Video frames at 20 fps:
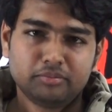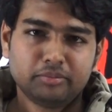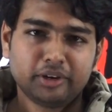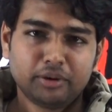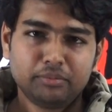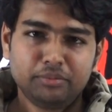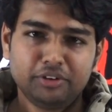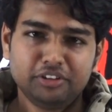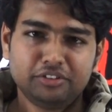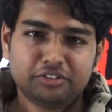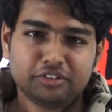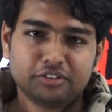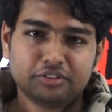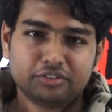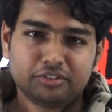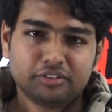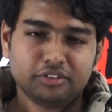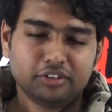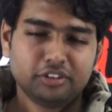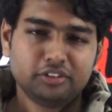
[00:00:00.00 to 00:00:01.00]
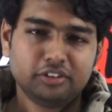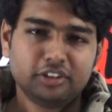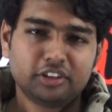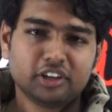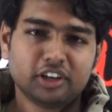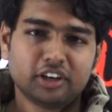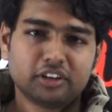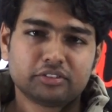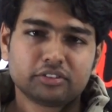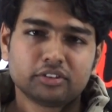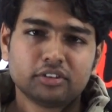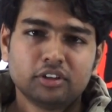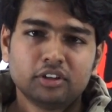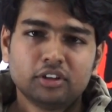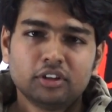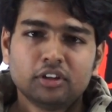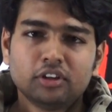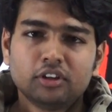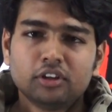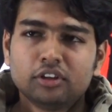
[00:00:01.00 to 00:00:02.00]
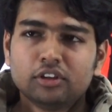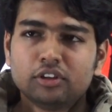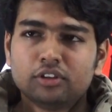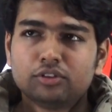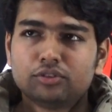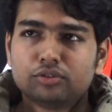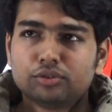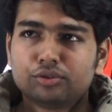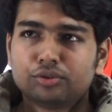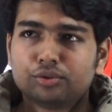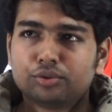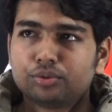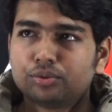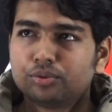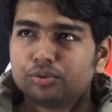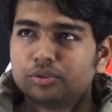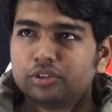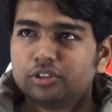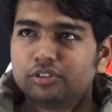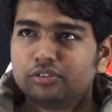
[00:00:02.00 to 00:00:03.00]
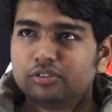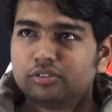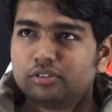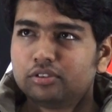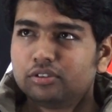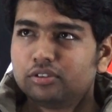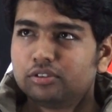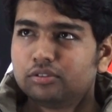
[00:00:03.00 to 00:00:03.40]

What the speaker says: ma'am teaches in the class. So it's